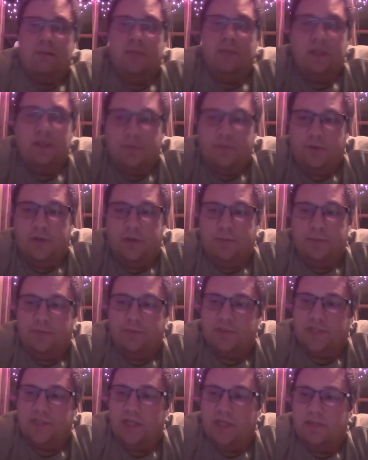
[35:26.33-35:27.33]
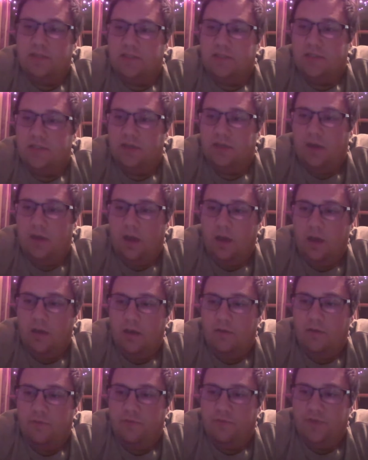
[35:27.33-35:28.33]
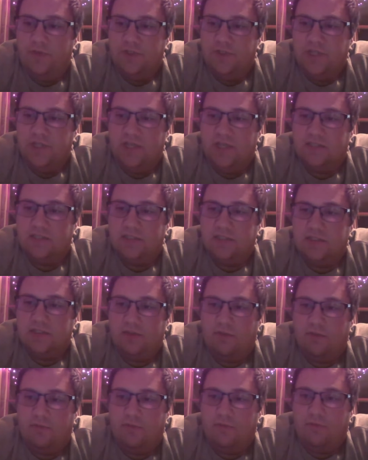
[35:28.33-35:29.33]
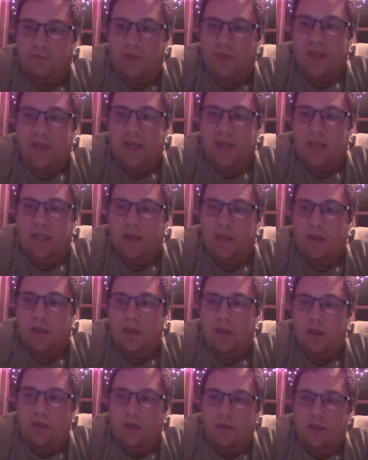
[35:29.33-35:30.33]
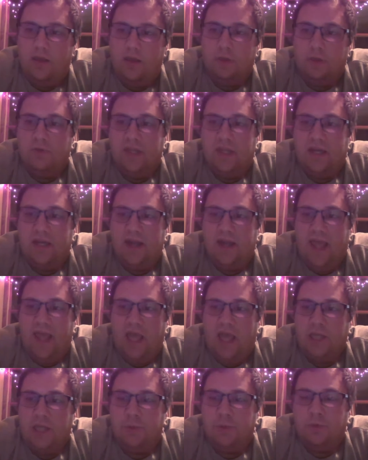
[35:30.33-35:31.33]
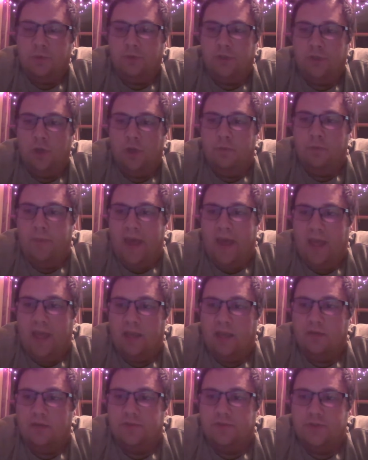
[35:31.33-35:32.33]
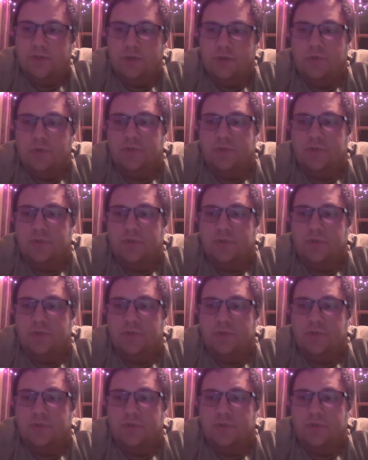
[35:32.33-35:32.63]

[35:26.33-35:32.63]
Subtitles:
meet 30% of the gens rating, you need an annual load bank to